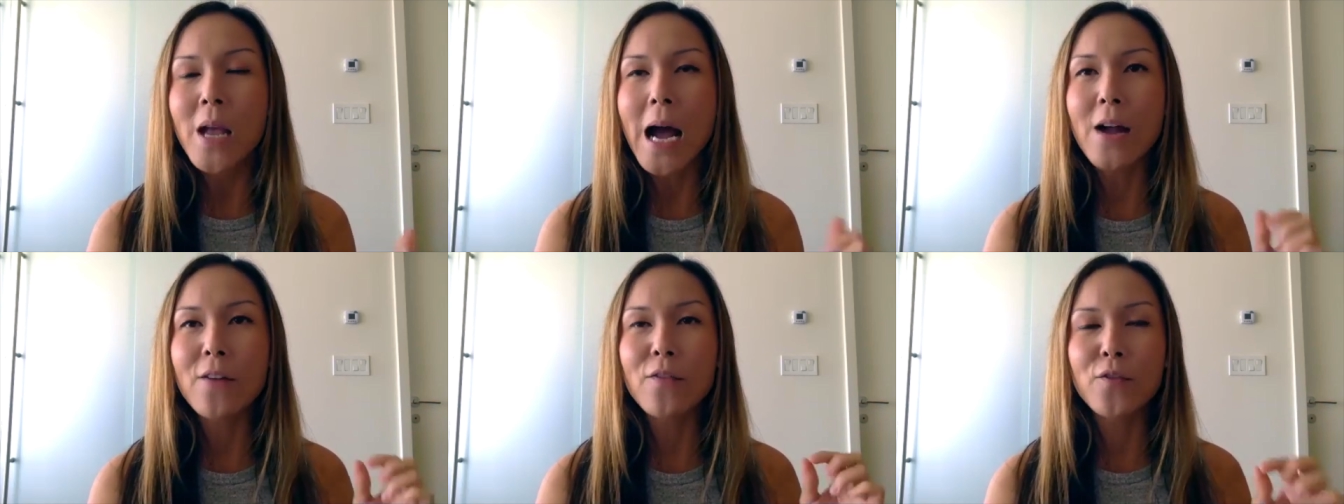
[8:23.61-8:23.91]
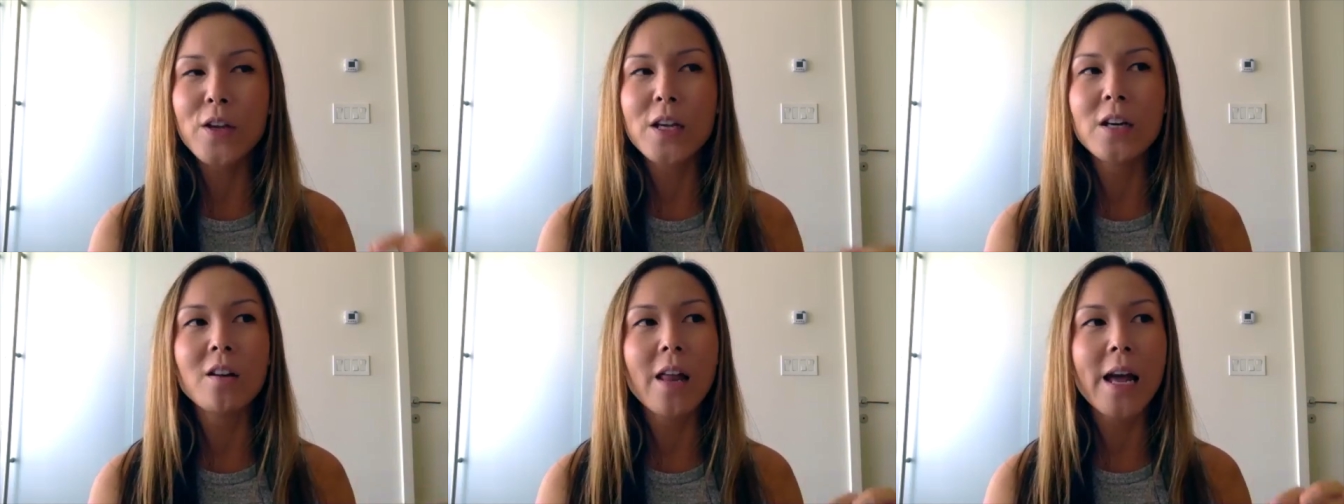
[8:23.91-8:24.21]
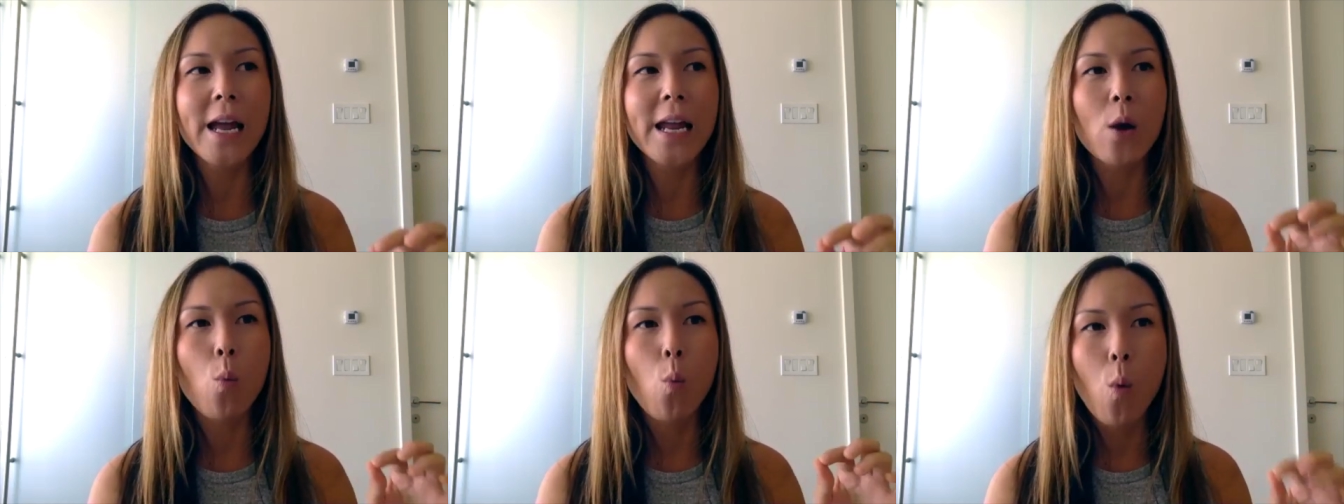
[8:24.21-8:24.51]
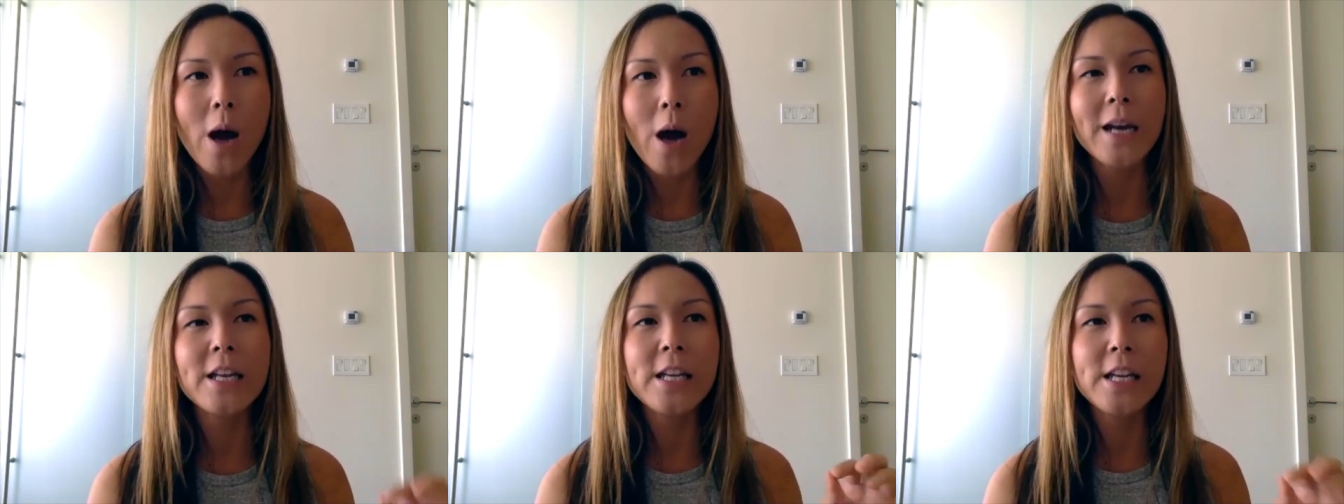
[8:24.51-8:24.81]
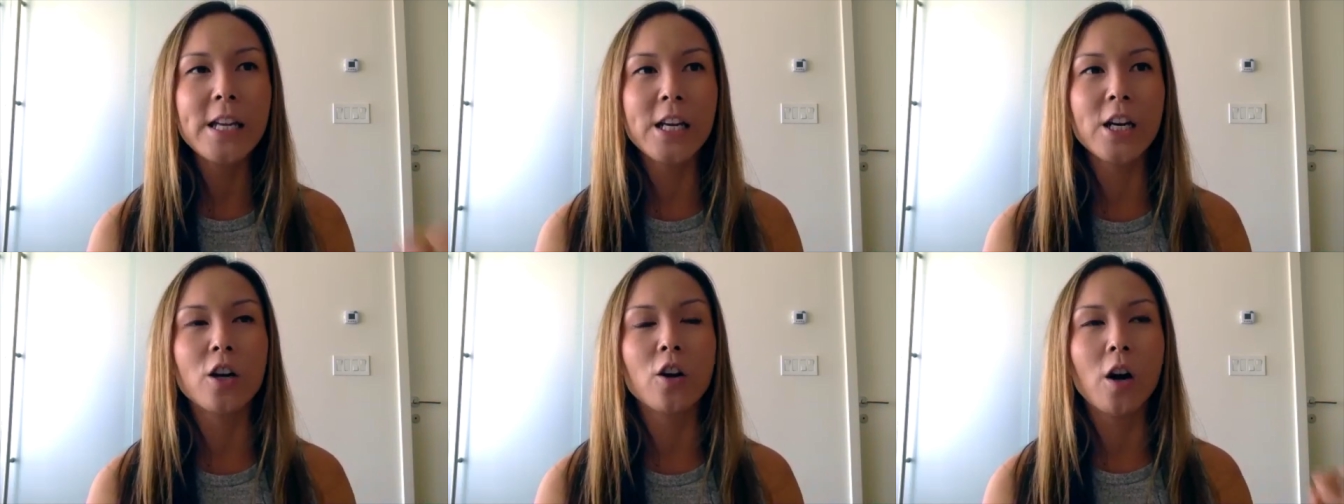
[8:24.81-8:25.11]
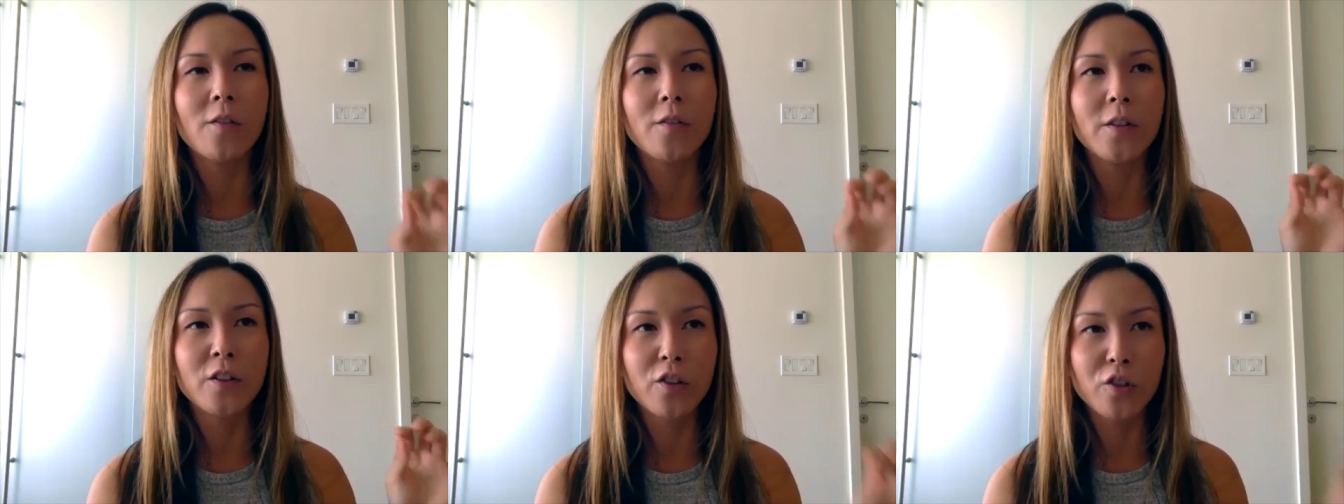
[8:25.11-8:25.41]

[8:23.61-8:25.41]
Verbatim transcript: I feel like 1 year of a